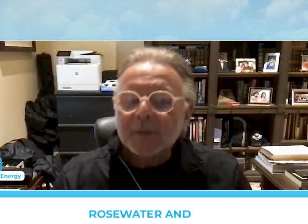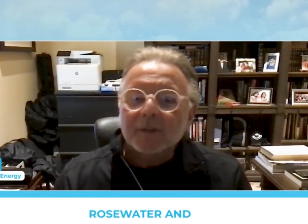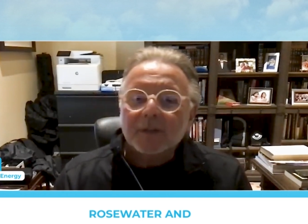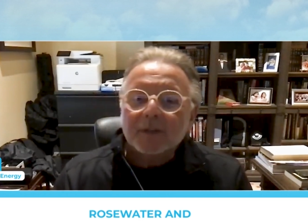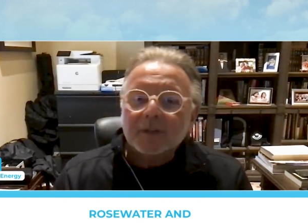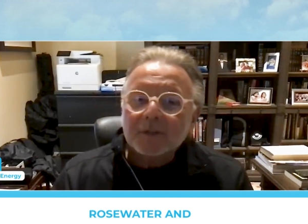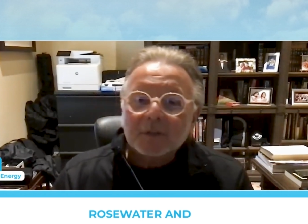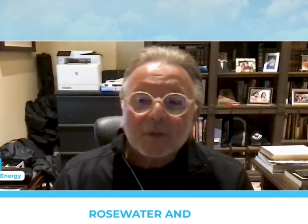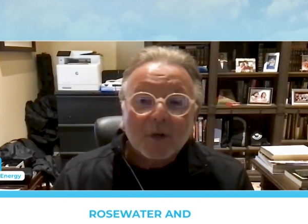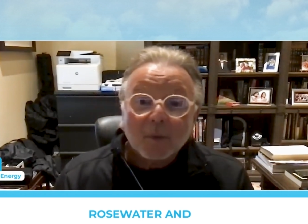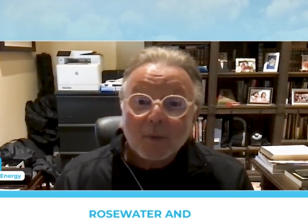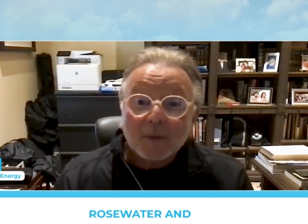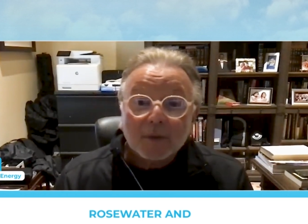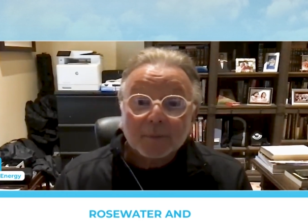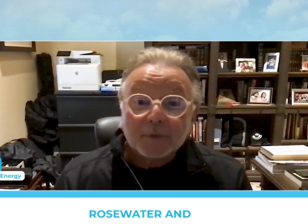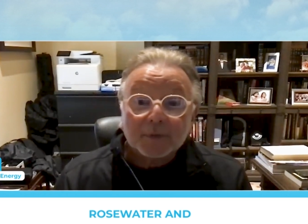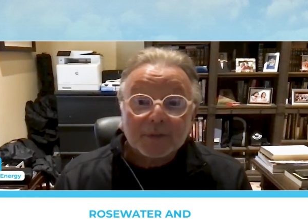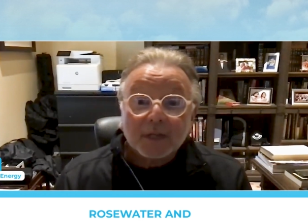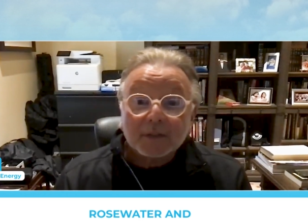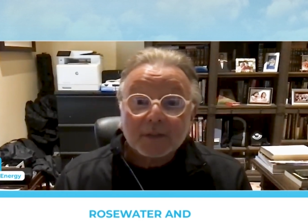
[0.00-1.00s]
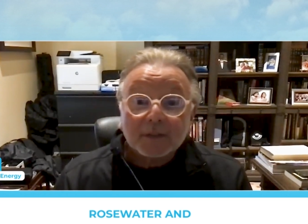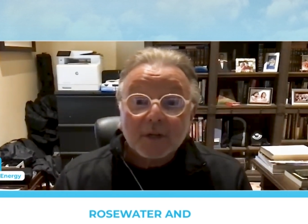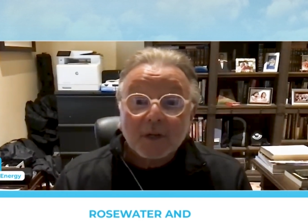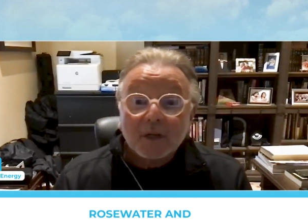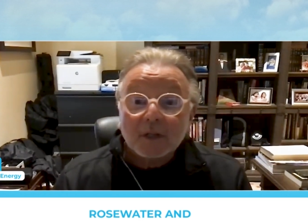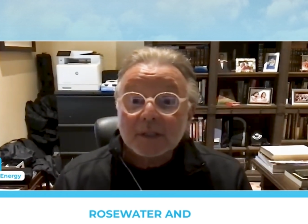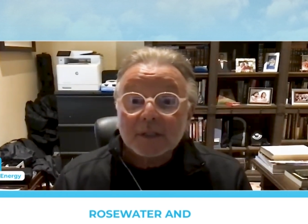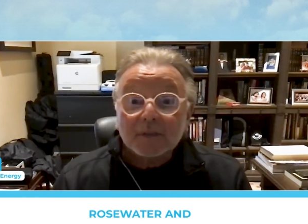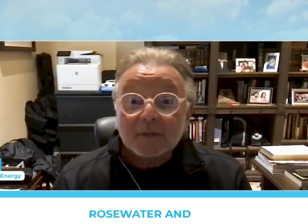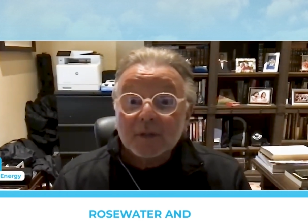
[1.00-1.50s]
things you don't want to protect at
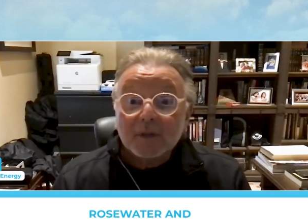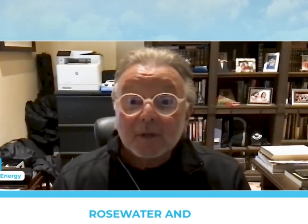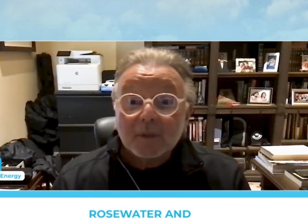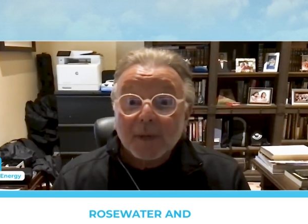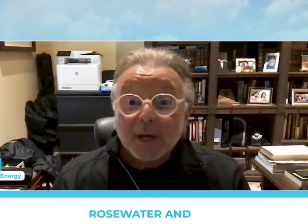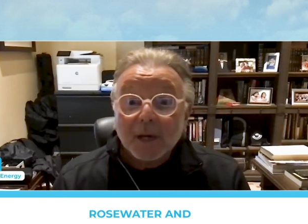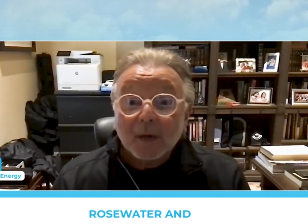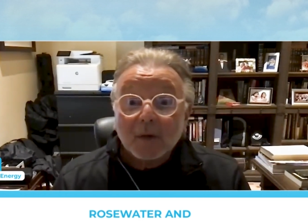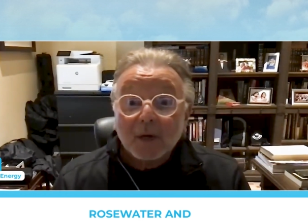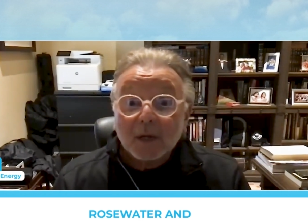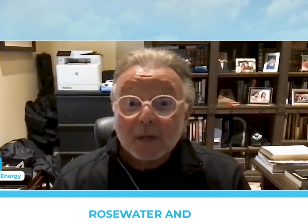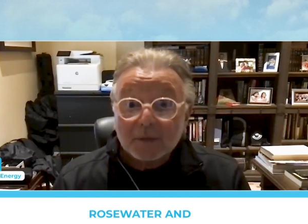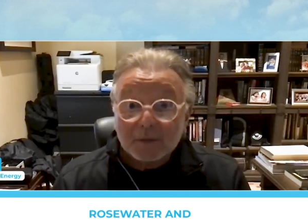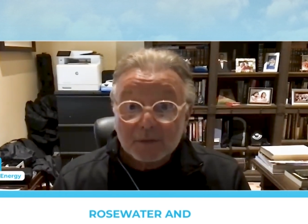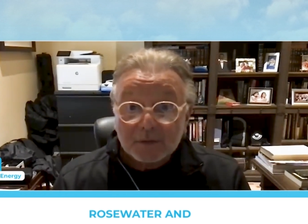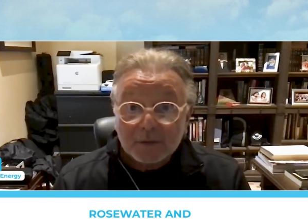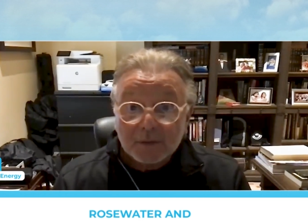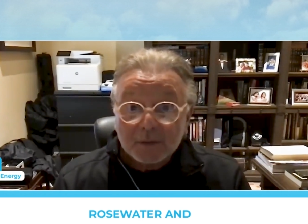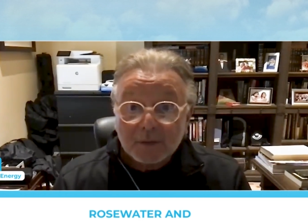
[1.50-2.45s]
all, even in a power outage,